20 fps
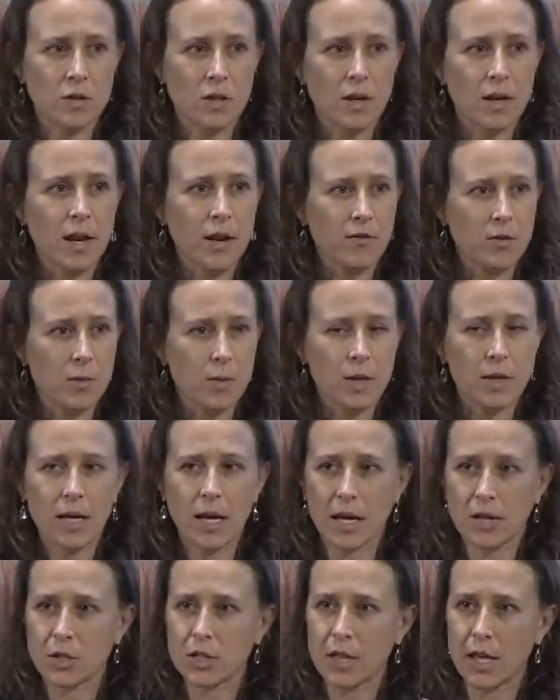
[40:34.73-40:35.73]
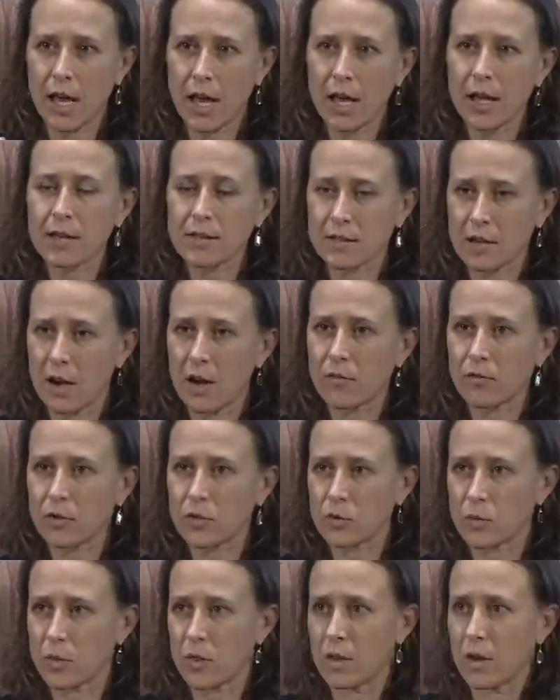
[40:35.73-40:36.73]
not everybody actually has
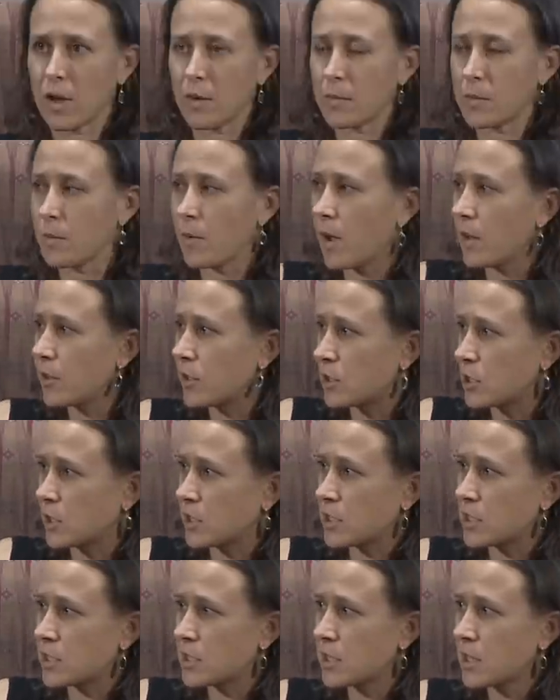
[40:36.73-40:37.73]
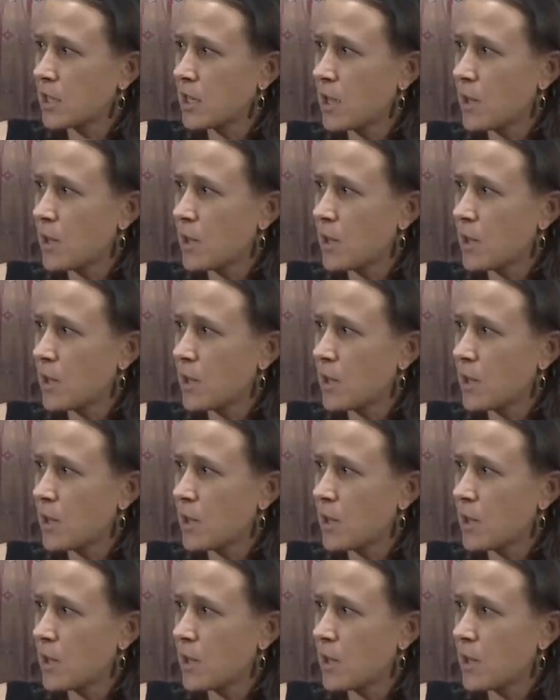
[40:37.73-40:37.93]
coverage with an ophthalmologist,